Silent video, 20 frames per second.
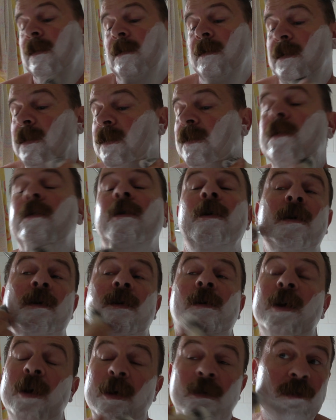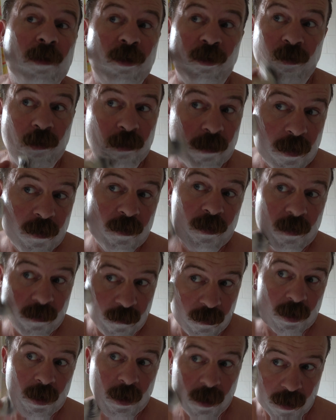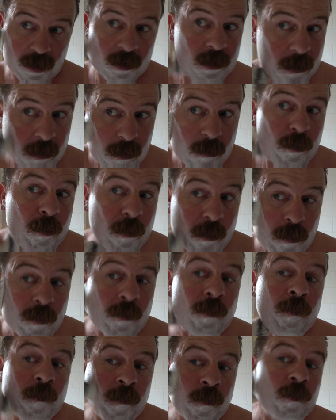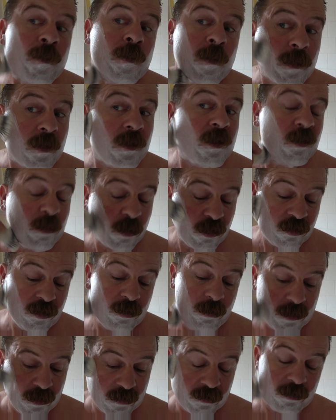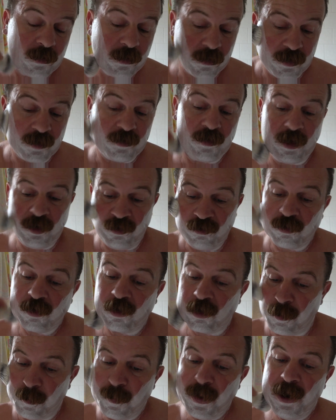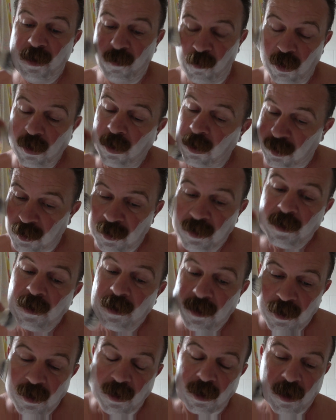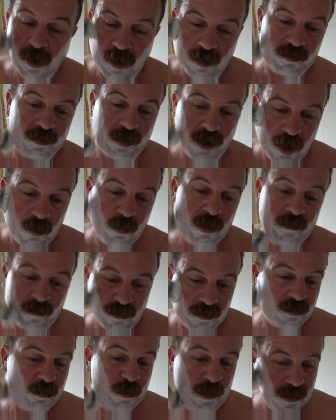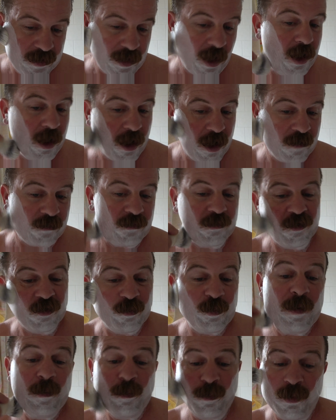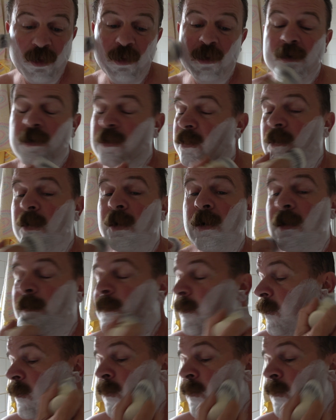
well, I do like to keep original ones if I can, especially when it's got this intricate pin work. I can't tell whether it's been done after it's been bought or